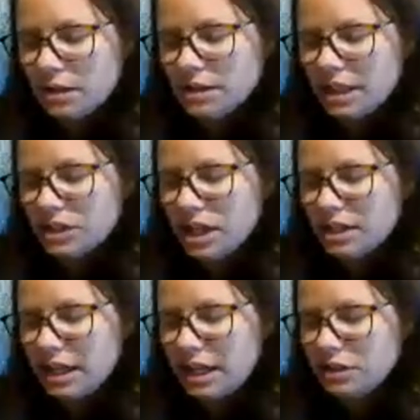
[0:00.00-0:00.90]

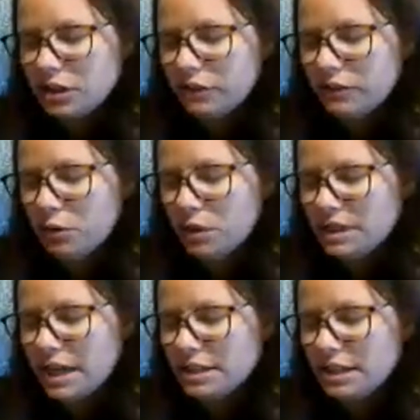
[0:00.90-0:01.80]
Sanchez hand her phone
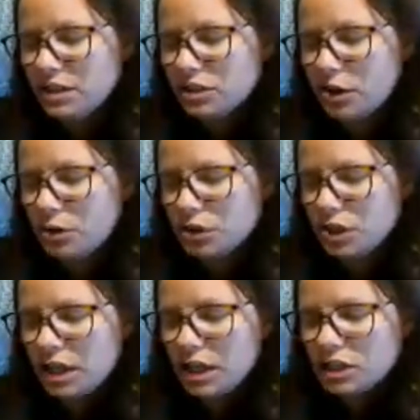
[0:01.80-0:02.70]
inside Stagecoach.
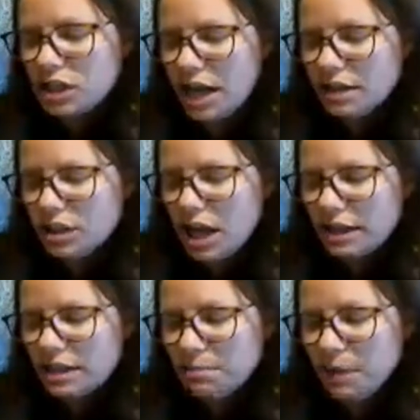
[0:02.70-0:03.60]
John,
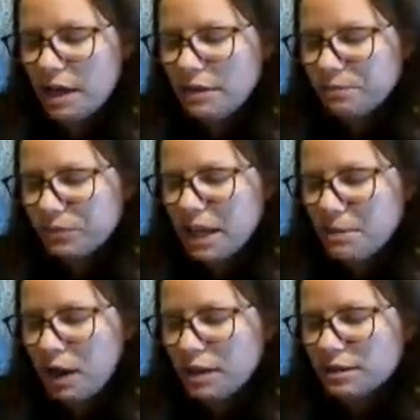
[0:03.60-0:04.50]
it's Bud. Hey,
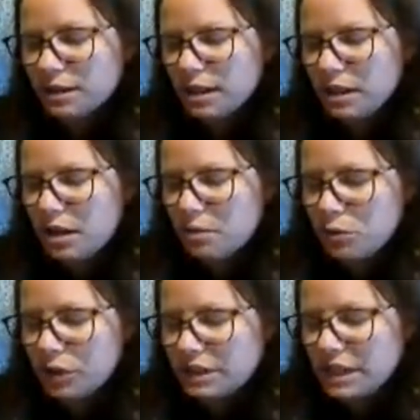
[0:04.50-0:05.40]
boss,
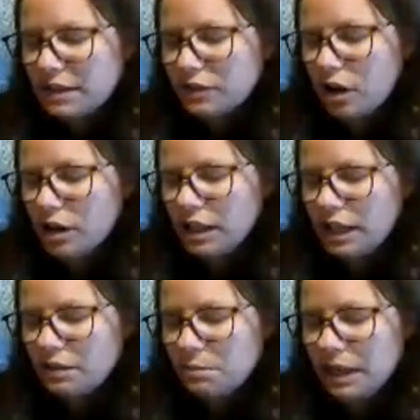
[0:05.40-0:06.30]
Moore said, groggy
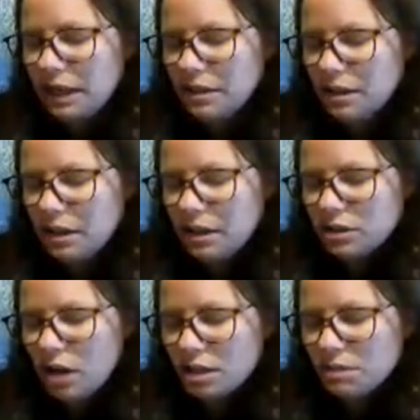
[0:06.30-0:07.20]
and in pain.
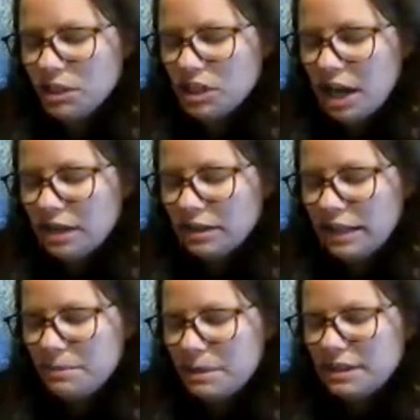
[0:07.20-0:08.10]
Talk to me, John.
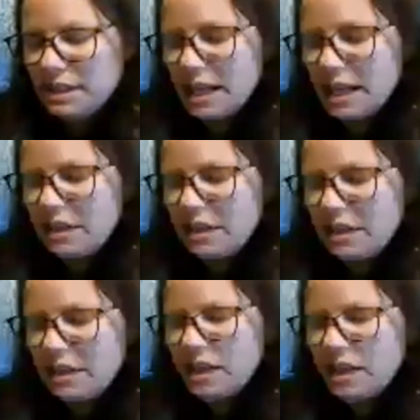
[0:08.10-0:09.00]
Gambit's safe.
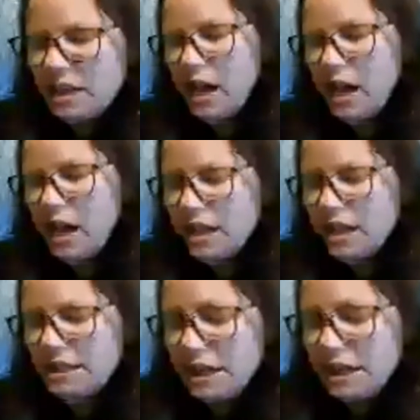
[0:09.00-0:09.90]
Thank God.
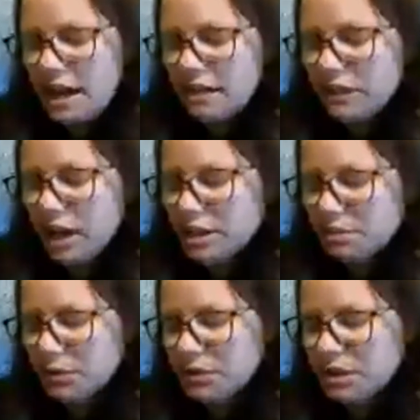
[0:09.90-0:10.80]
He's got a lot of cuts,
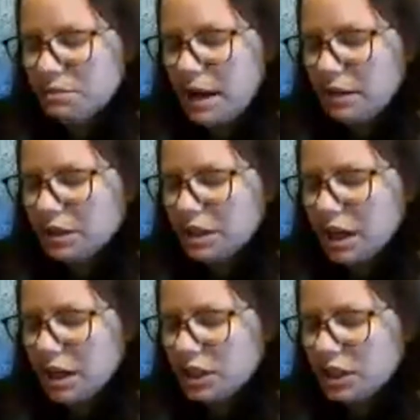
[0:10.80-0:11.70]
bruises, mild
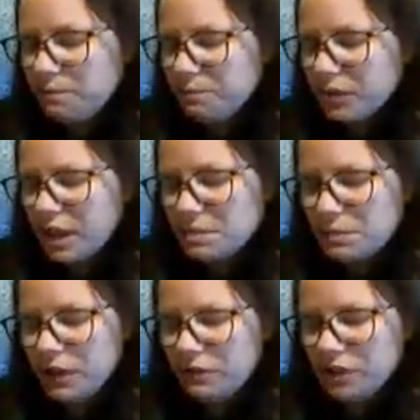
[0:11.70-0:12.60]
concussion. He's
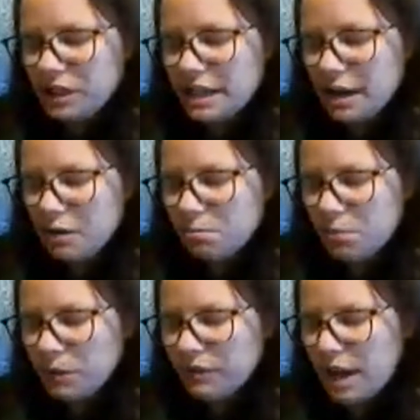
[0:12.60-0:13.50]
pretty freaked out,
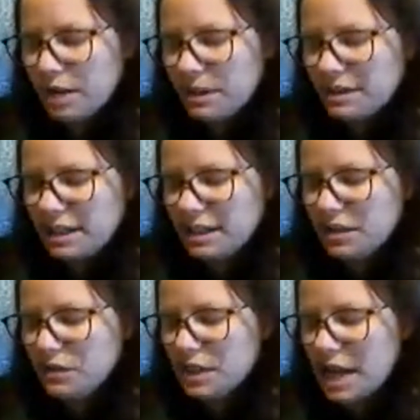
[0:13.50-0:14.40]
but we've got him on
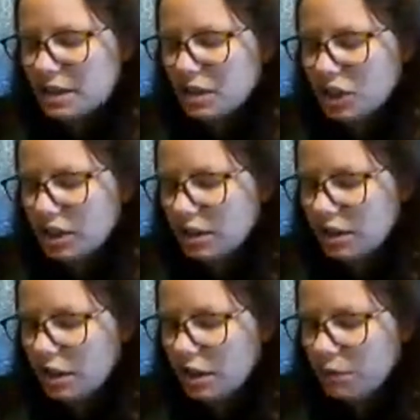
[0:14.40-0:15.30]
sedatives and oxygen.
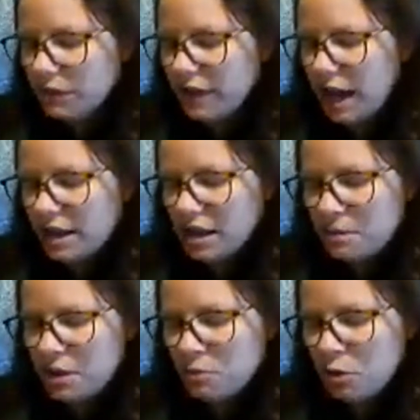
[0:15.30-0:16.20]
We've got him
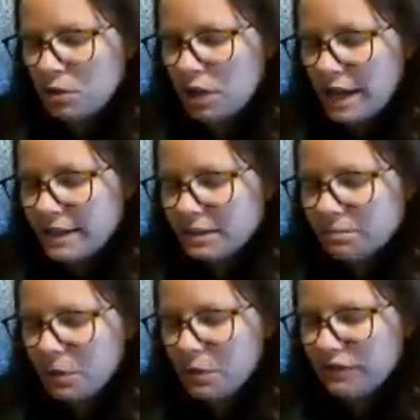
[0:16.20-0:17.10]
immobilized,
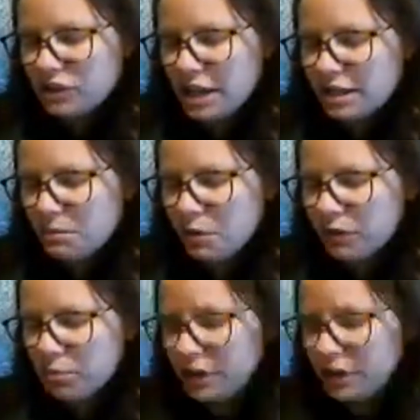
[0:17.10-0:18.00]
but we've checked him
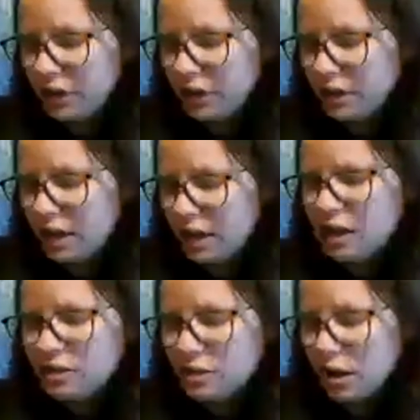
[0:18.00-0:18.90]
over pretty good.
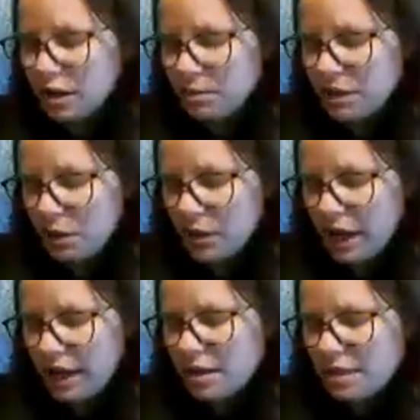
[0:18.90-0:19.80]
He's gonna be
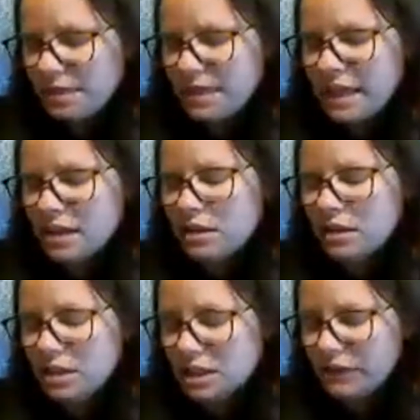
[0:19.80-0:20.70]
okay. Thank
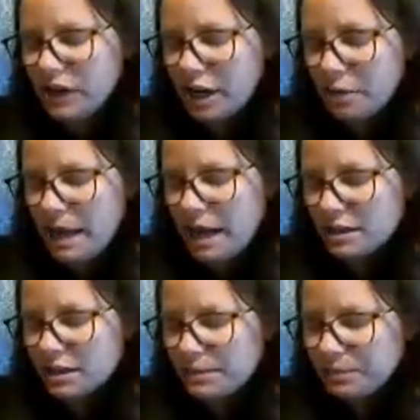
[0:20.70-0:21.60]
goodness for airbags.